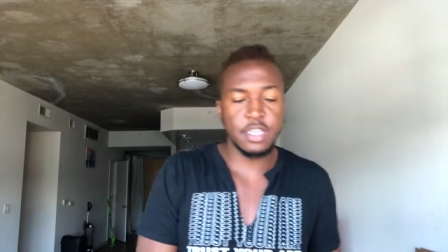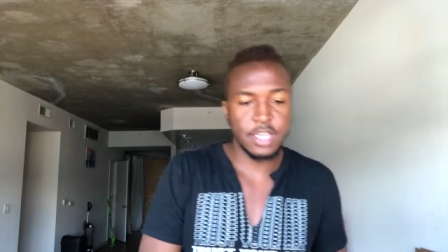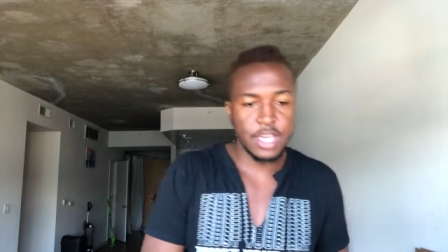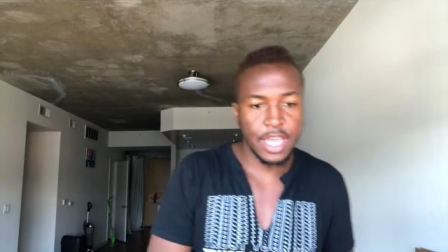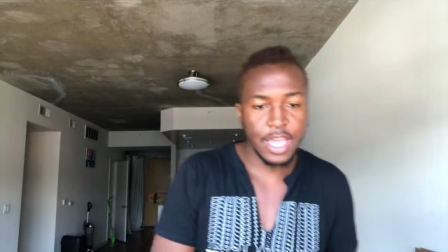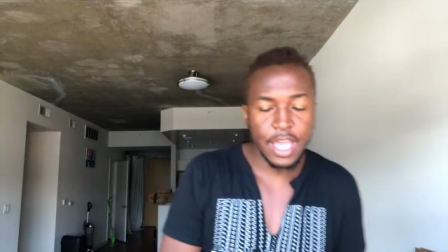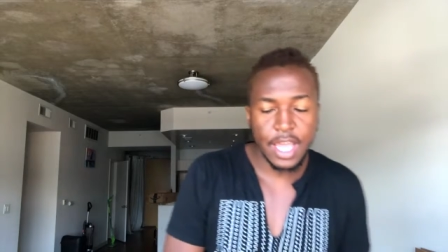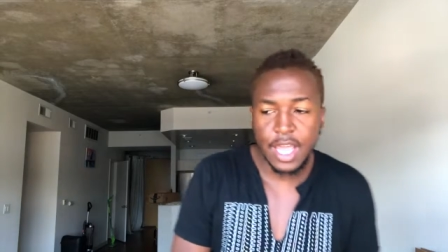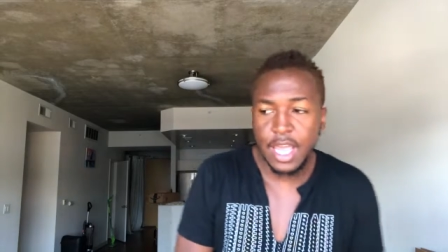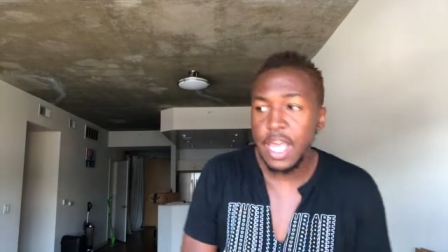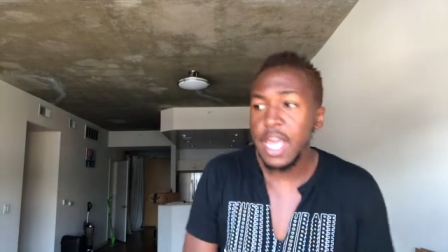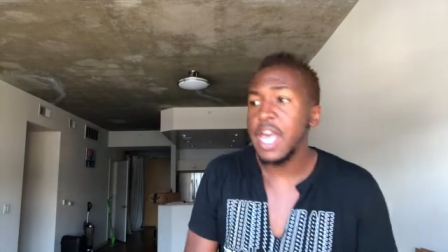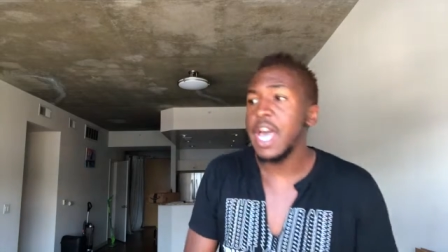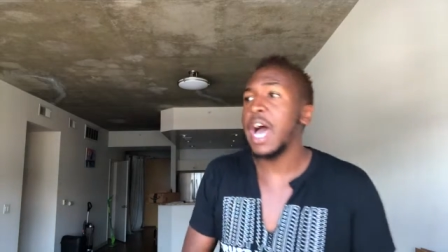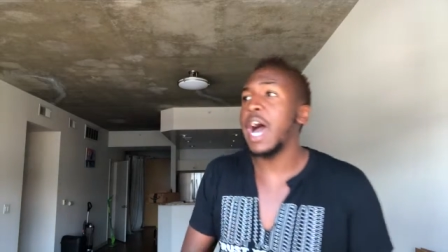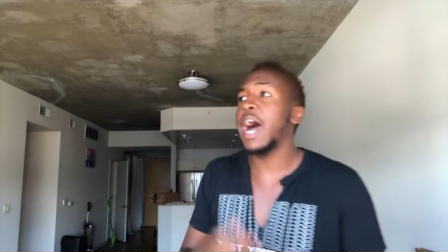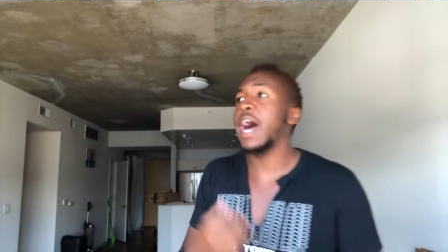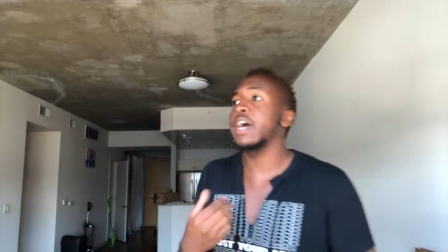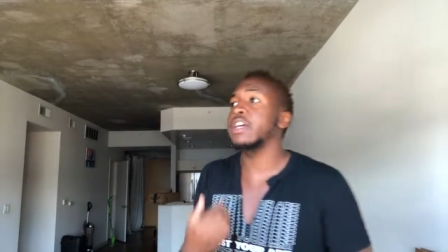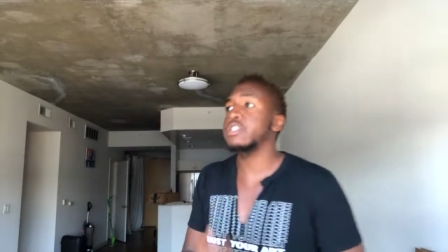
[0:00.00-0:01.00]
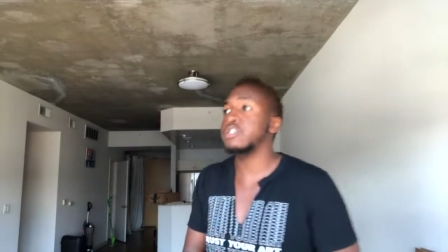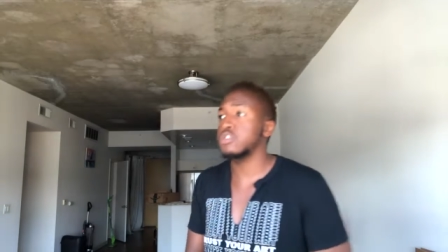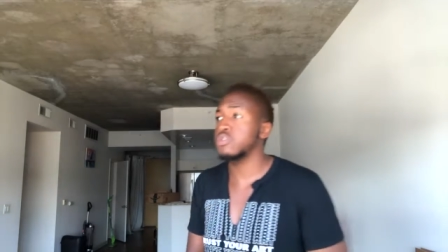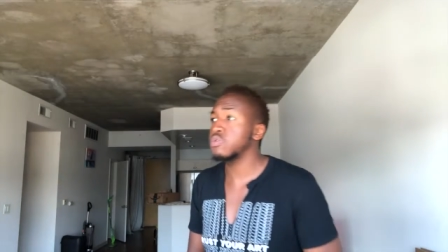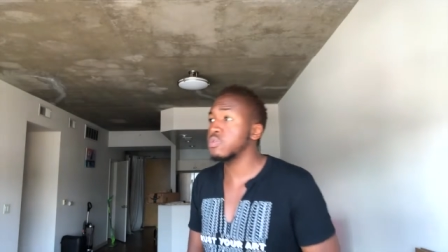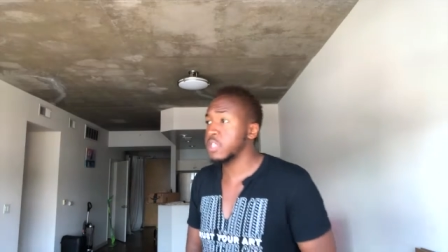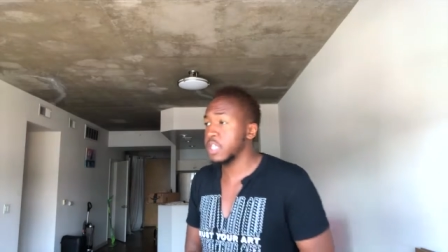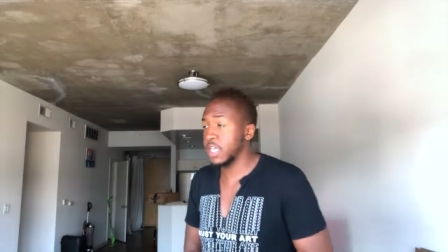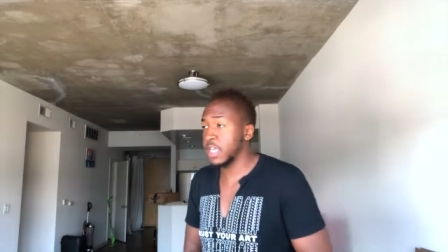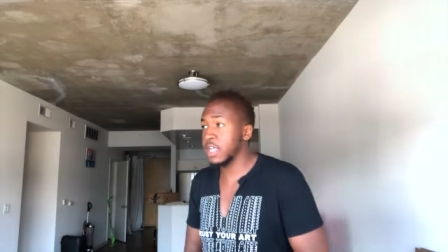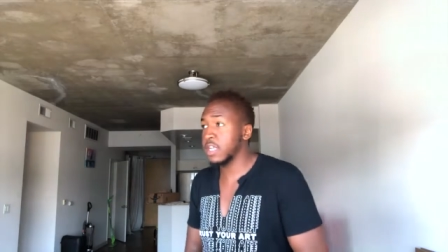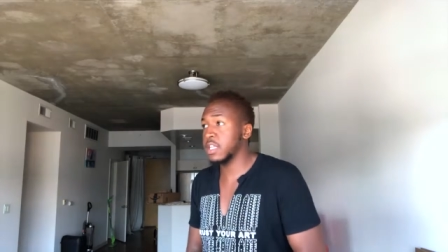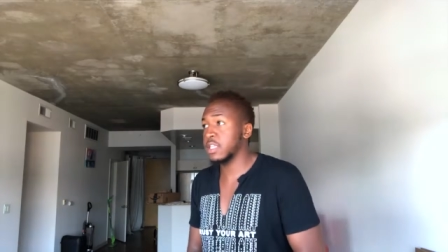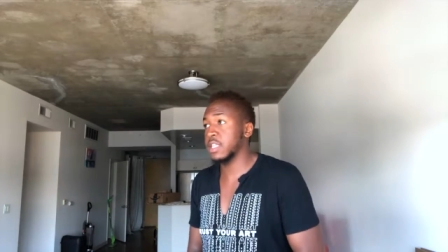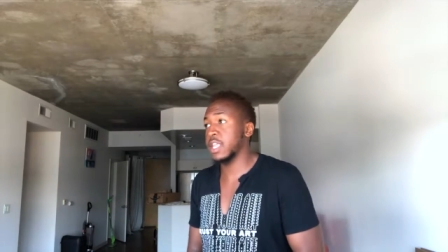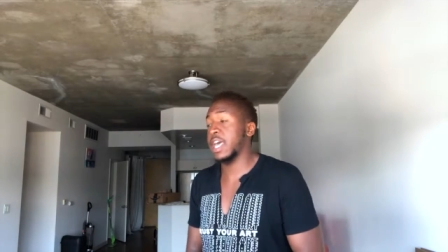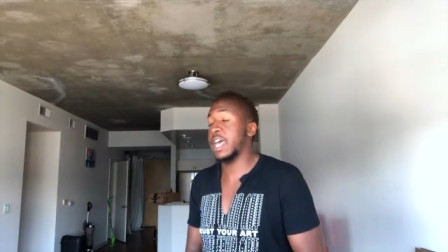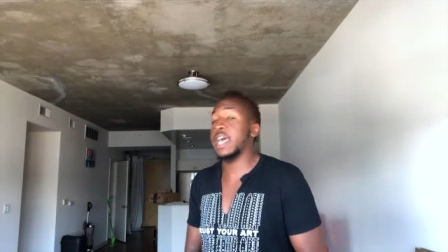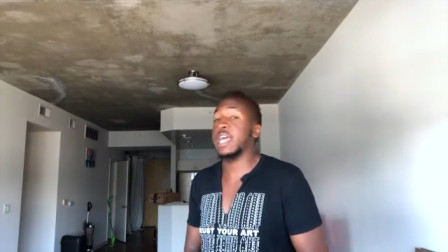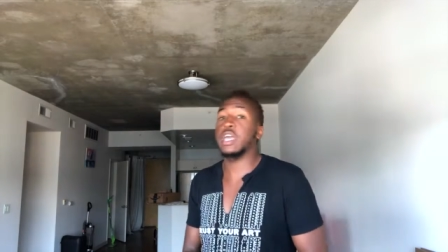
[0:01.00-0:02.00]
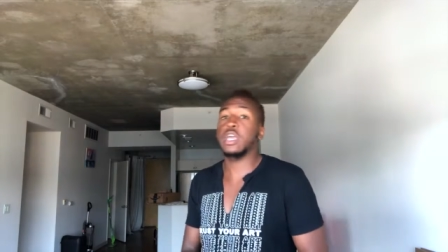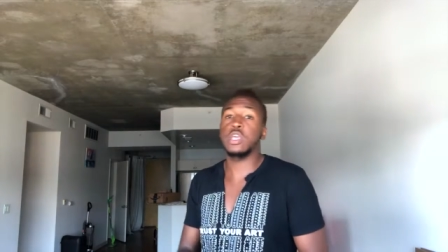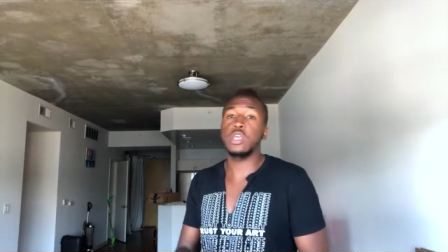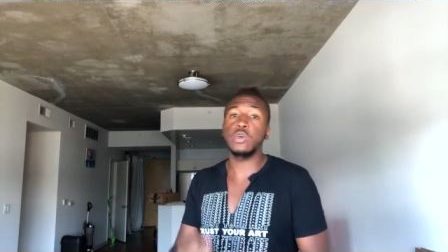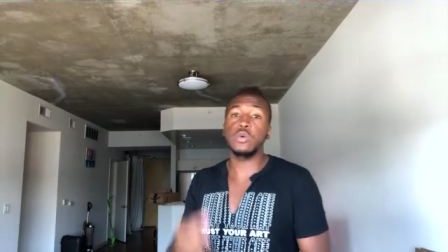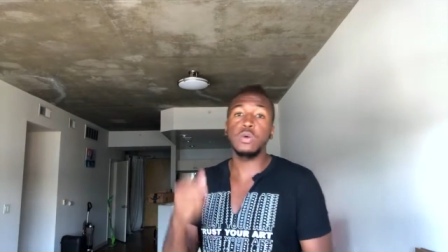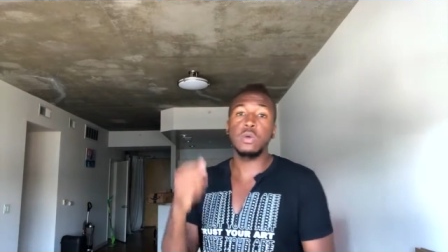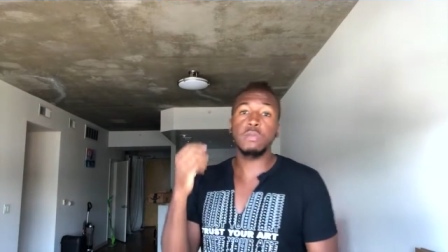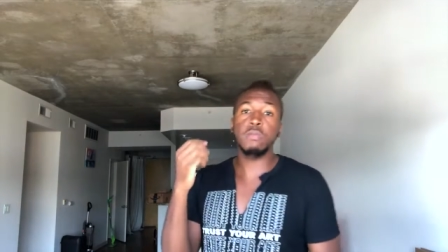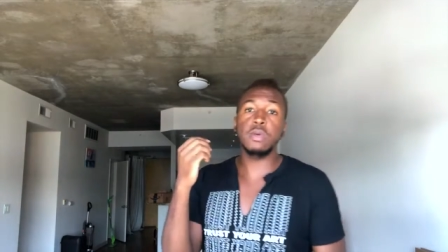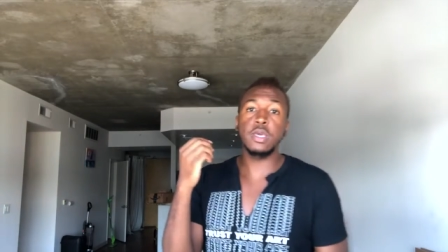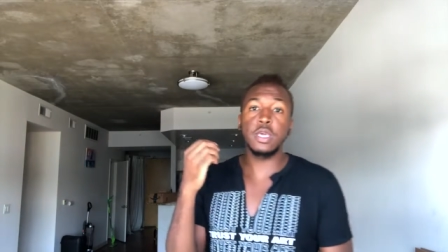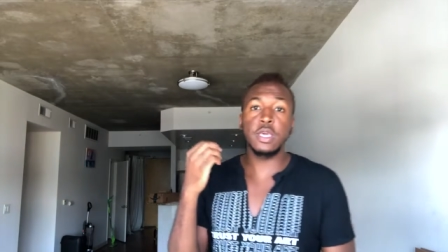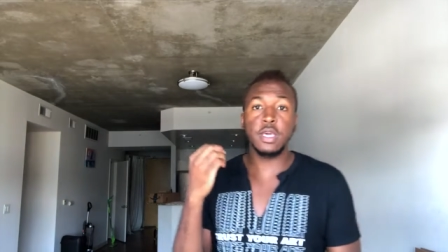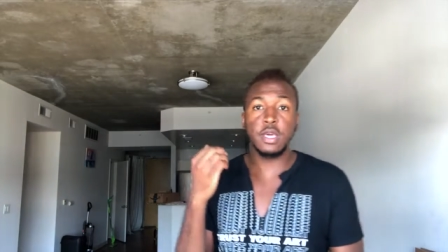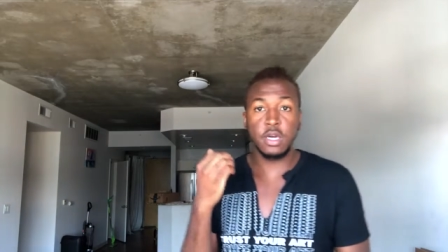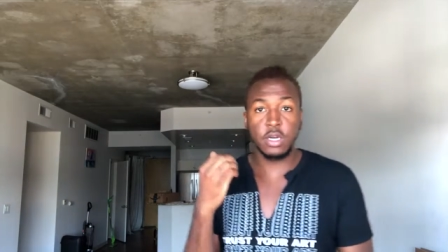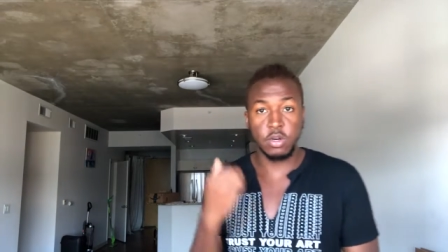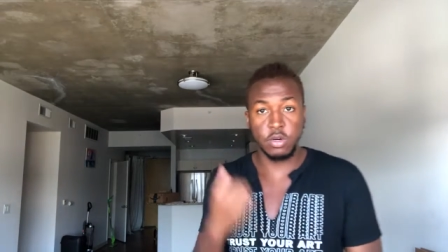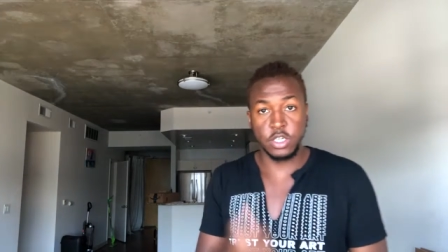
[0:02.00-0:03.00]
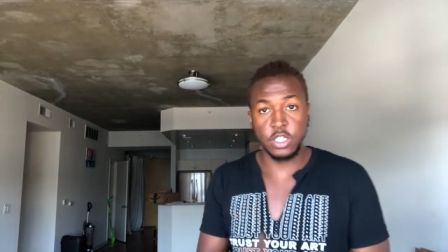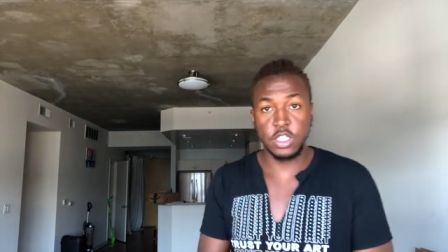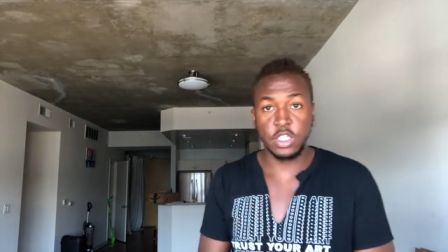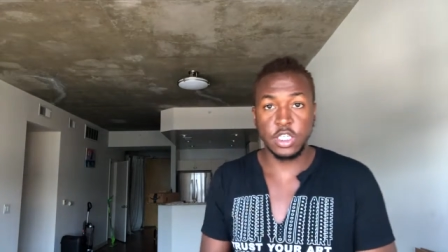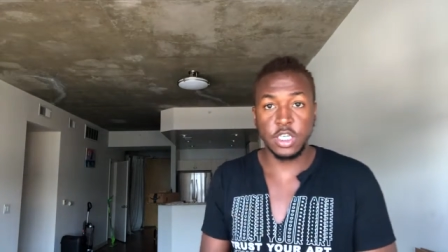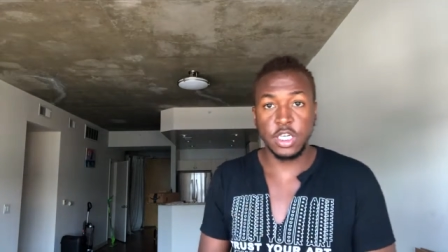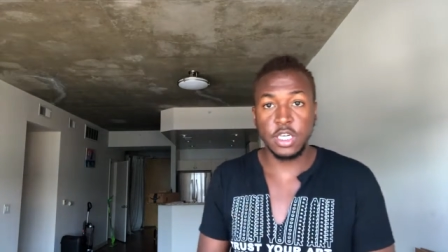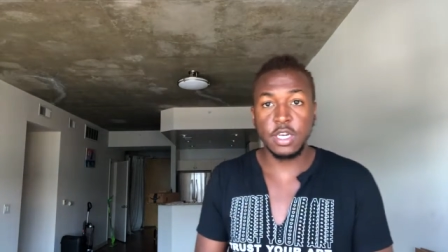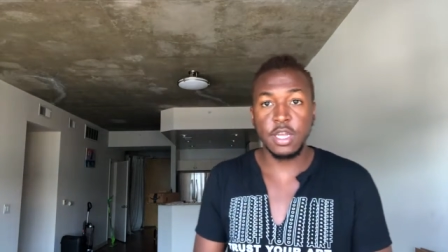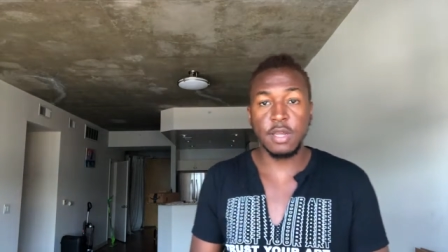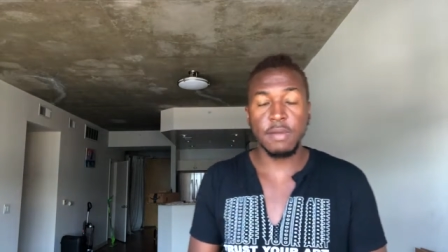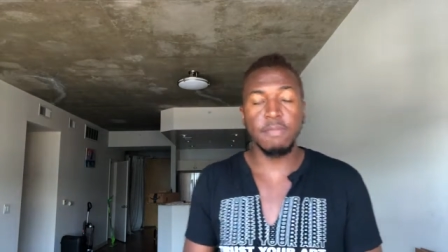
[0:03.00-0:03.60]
today, I do think that you could be a Christian